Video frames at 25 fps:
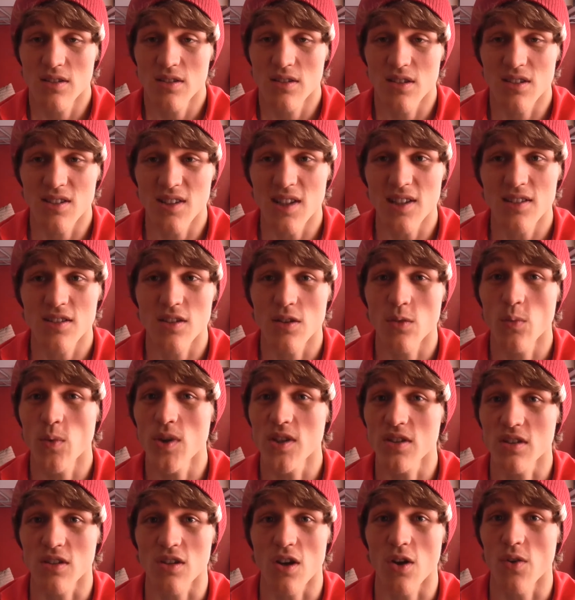So there's less than a
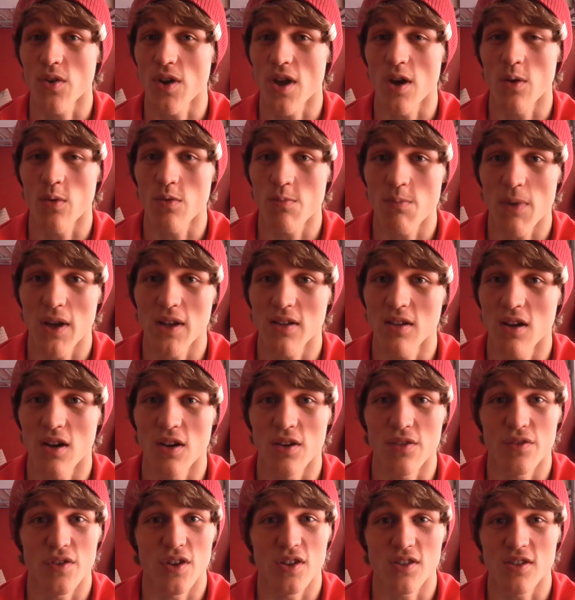week to go now with
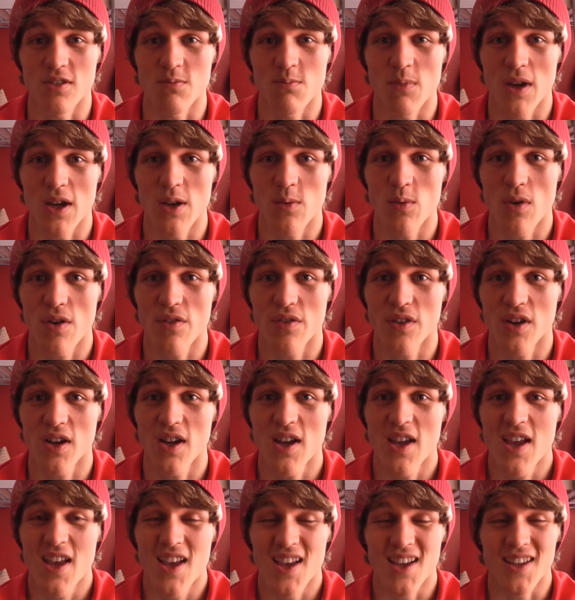Maidana versus Mayweather.
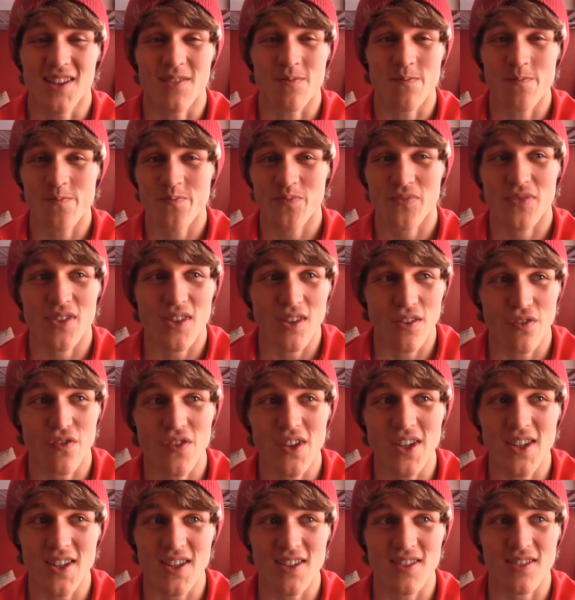And the
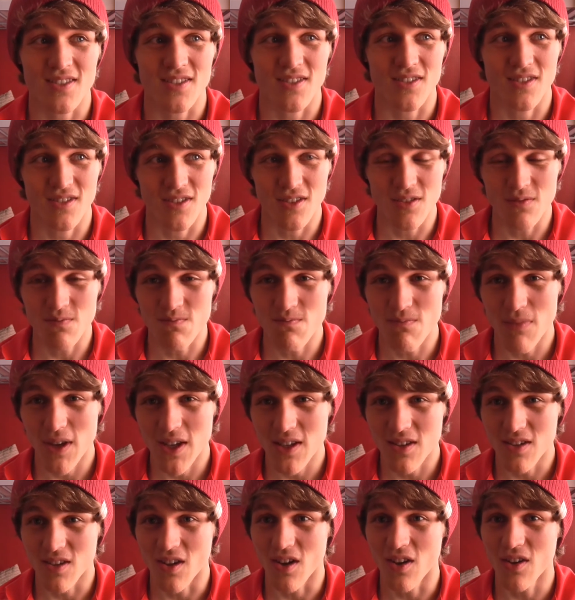thing is, does
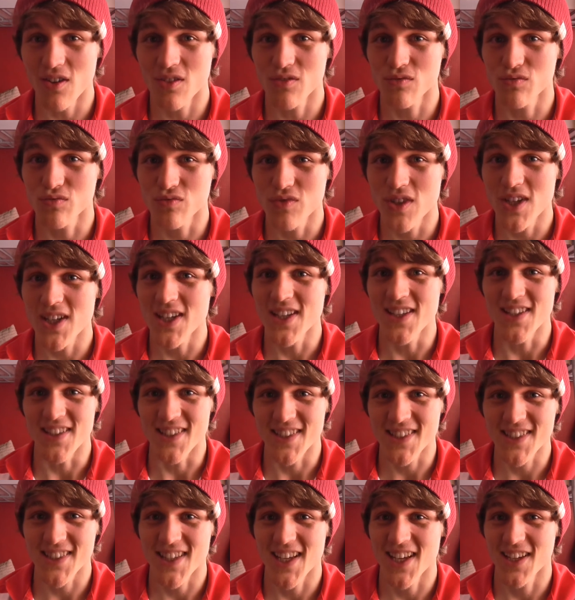Maidana really
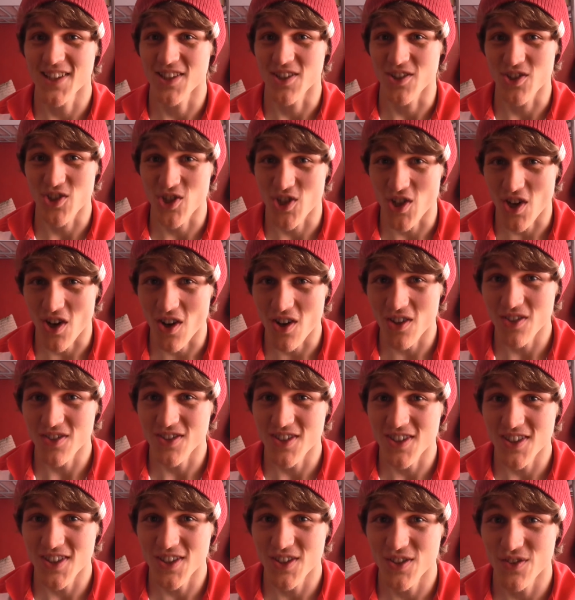stand a
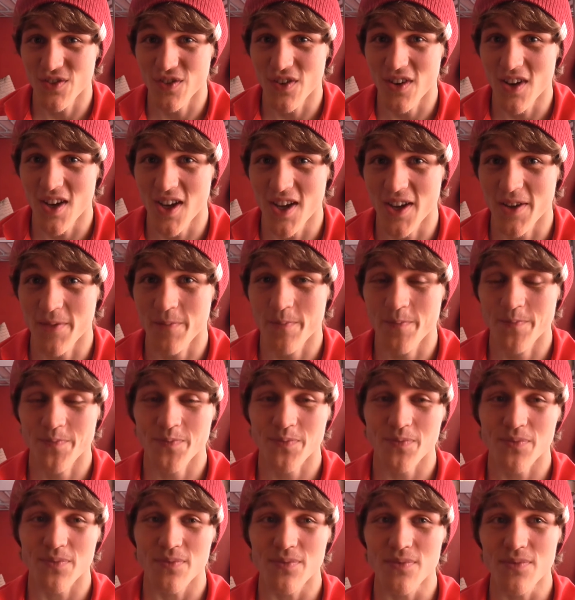chance in this fight?
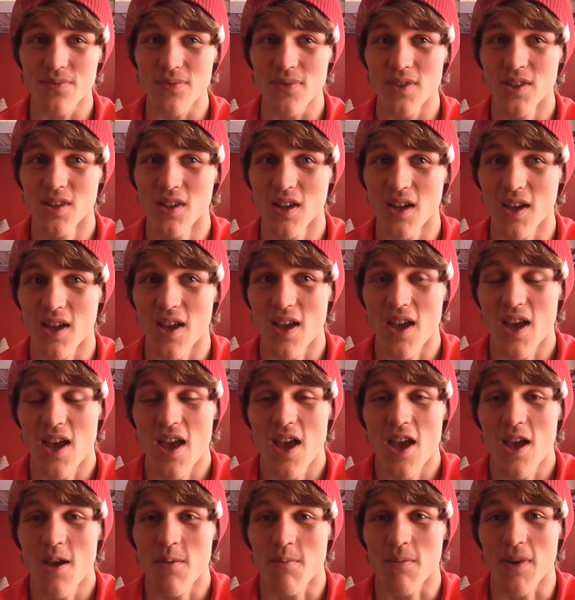Like,
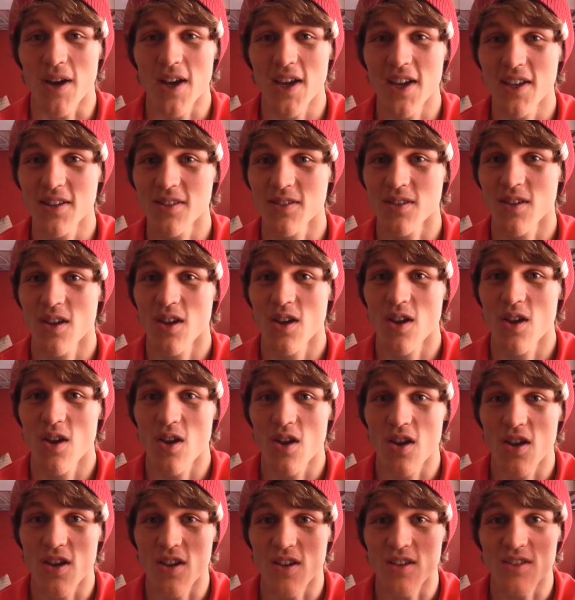my head
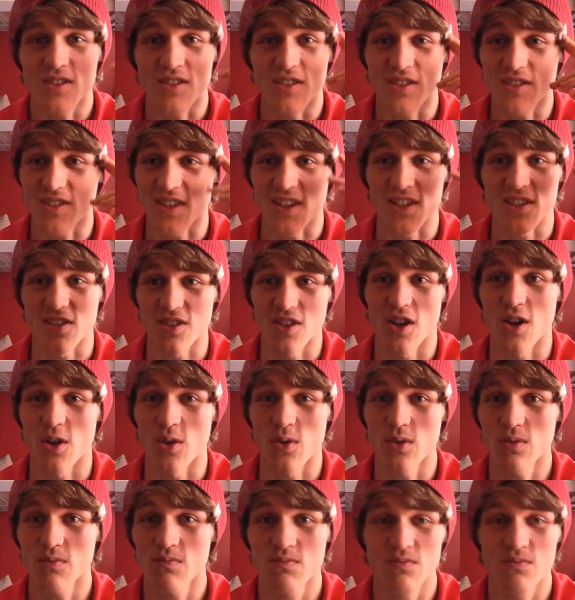just says no.